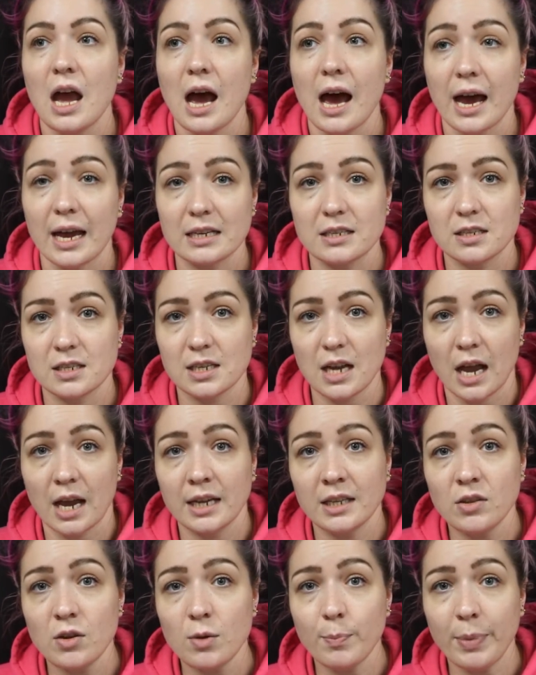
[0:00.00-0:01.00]
I
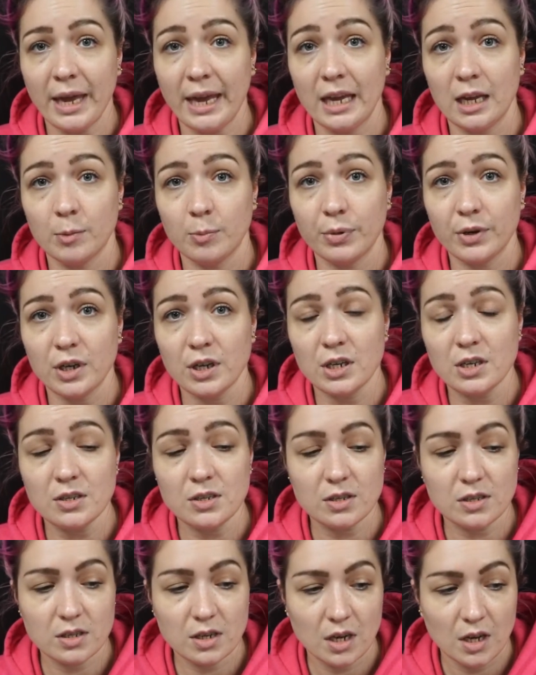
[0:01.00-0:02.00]
signed the
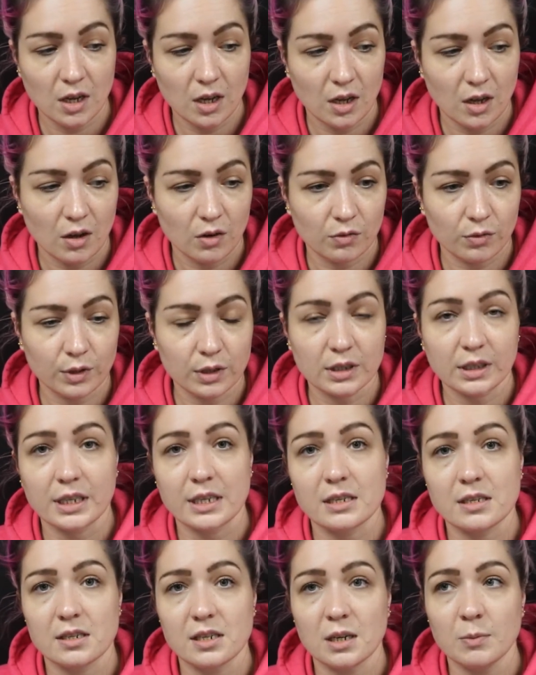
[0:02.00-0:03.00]
papers
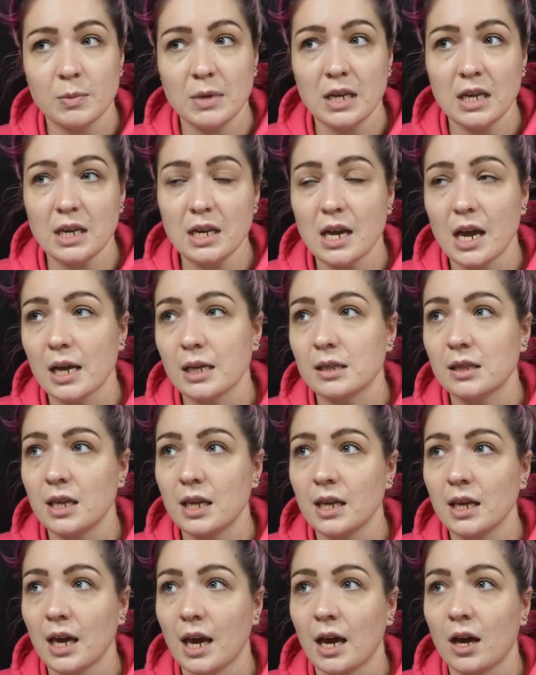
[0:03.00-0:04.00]
releasing me, I
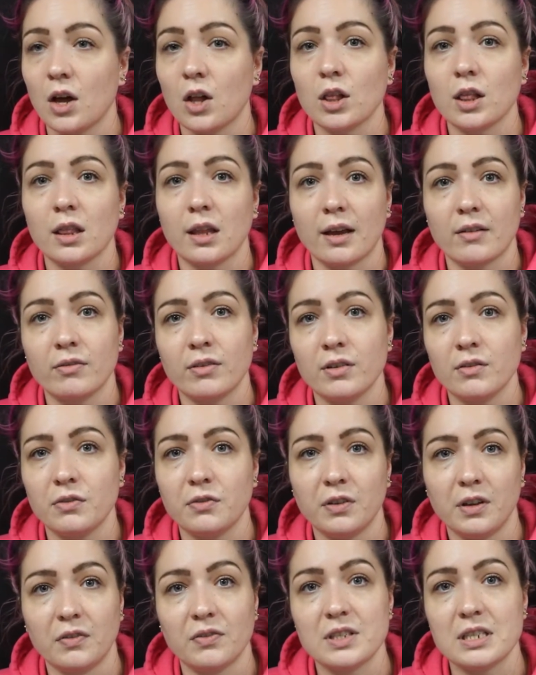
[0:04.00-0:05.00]
think at
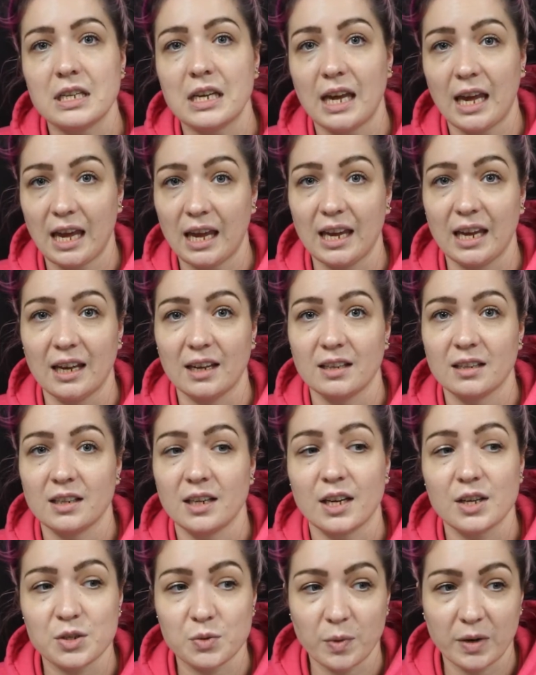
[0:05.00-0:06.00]
11:58
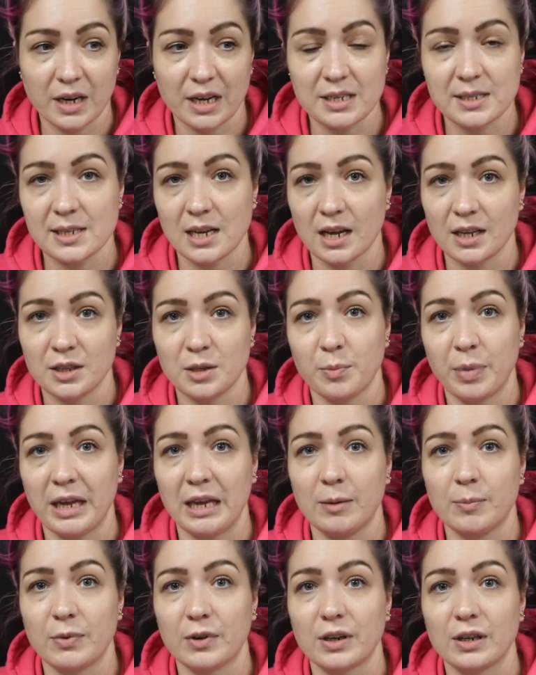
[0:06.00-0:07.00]
is when I signed the
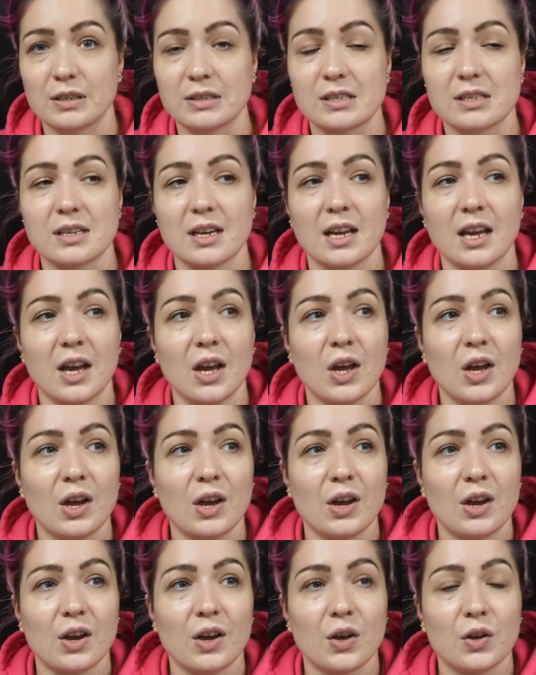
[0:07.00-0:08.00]
papers.
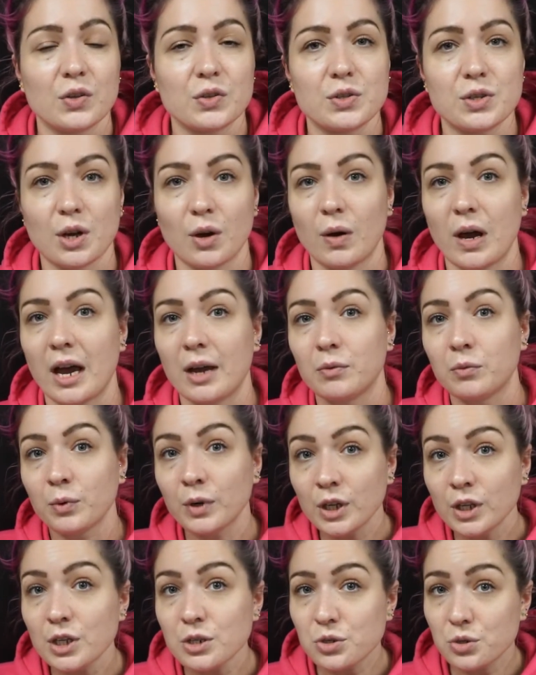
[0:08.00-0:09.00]
So I
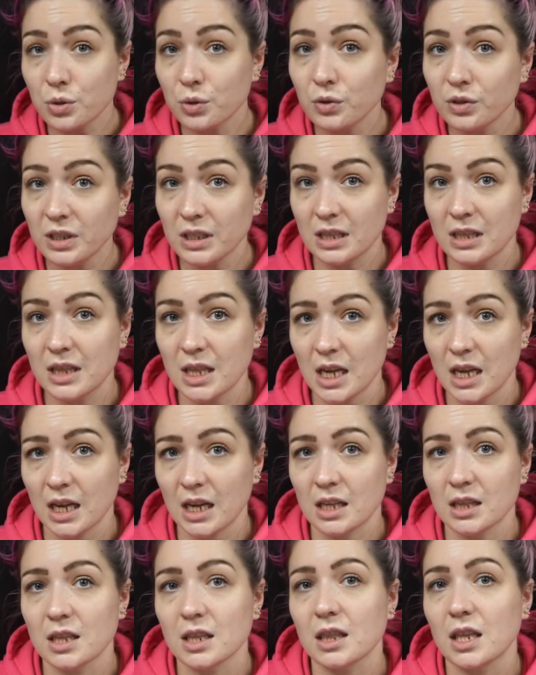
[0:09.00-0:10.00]
really truly
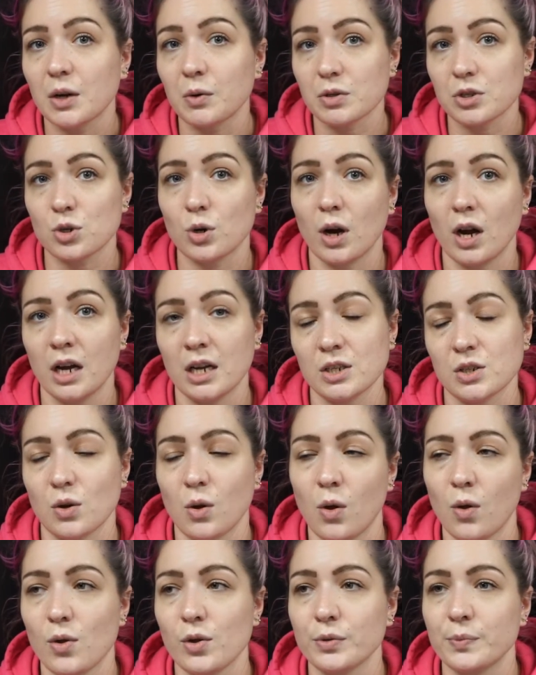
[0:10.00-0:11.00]
think that they were trying to
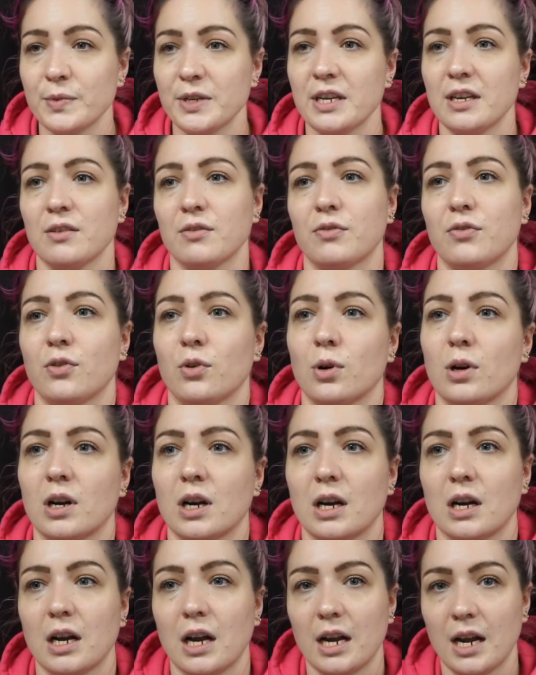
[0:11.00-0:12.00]
hold me
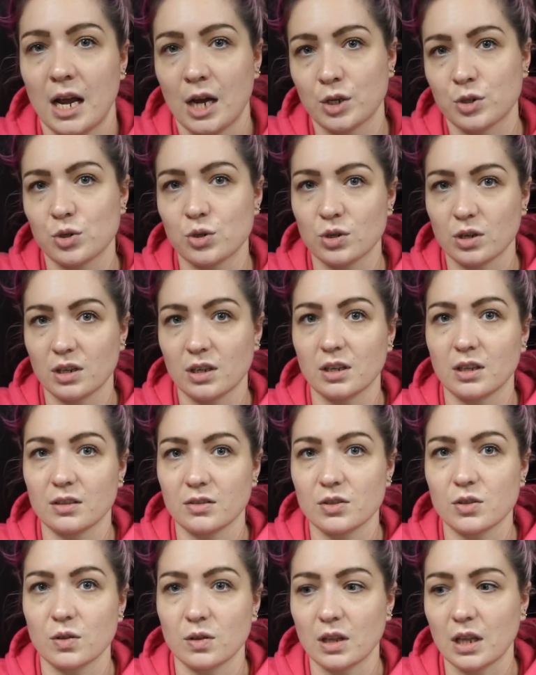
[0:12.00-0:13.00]
for an extra
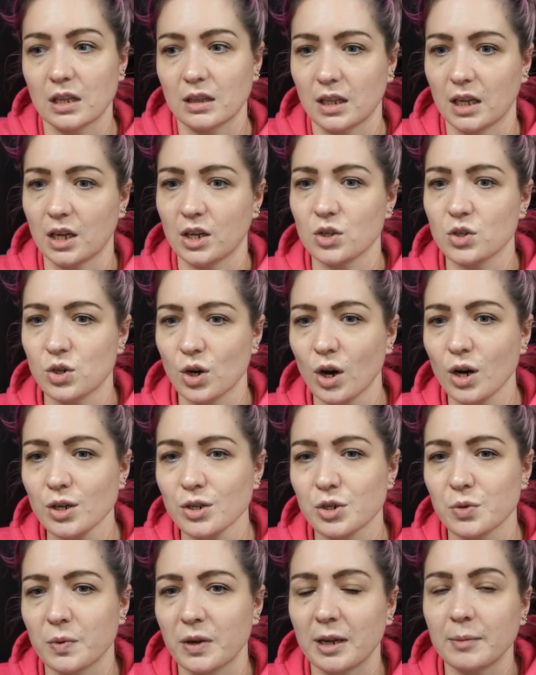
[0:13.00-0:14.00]
so that they could
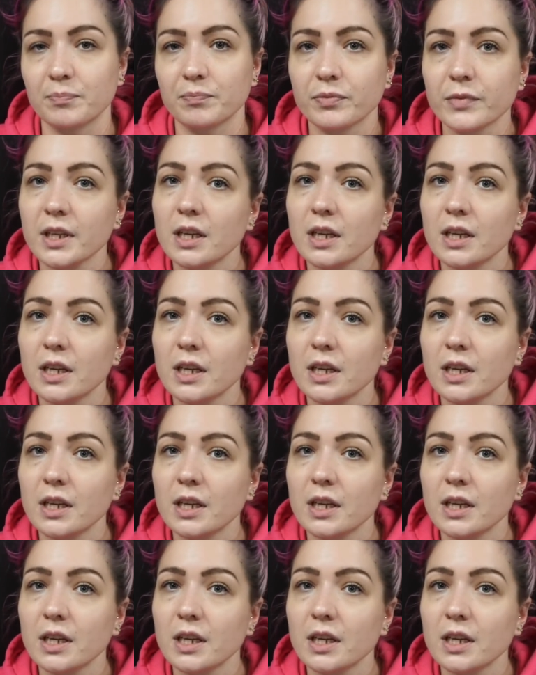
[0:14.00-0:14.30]
charge me.